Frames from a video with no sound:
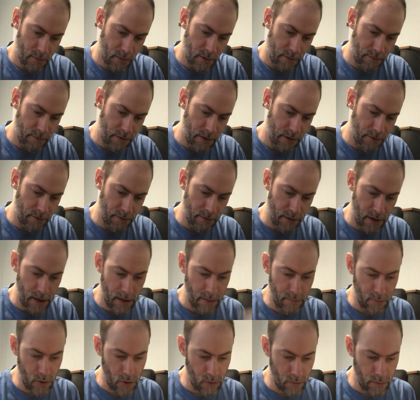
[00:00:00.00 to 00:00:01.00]
It features
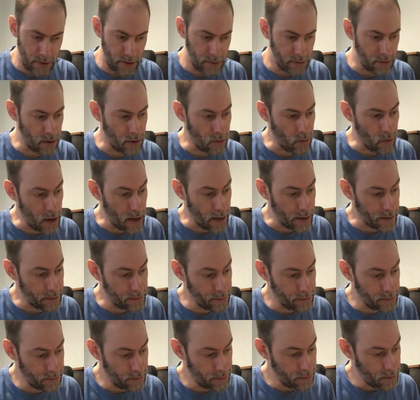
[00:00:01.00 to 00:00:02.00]
Hank Mobley, Doug
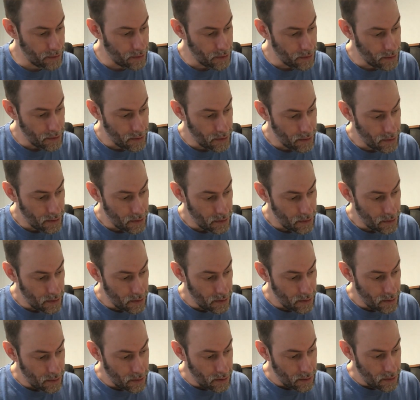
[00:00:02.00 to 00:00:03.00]
Watkins,
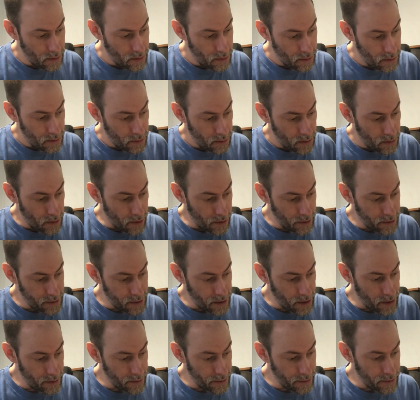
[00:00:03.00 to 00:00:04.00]
Art
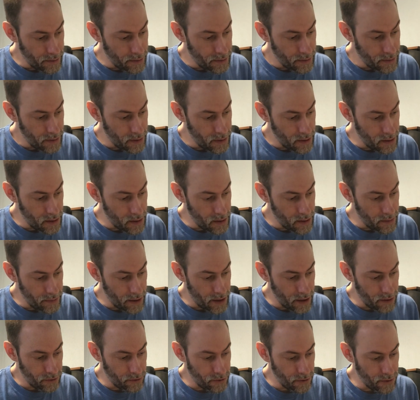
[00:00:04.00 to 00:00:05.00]
Taylor,
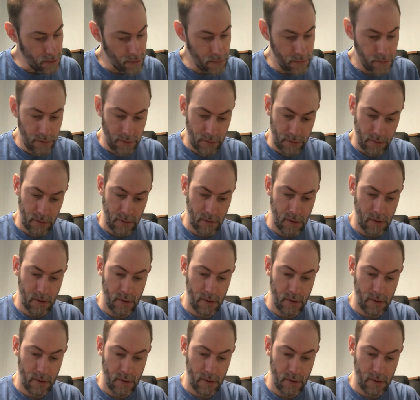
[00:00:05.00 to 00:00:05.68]
Hank Jones.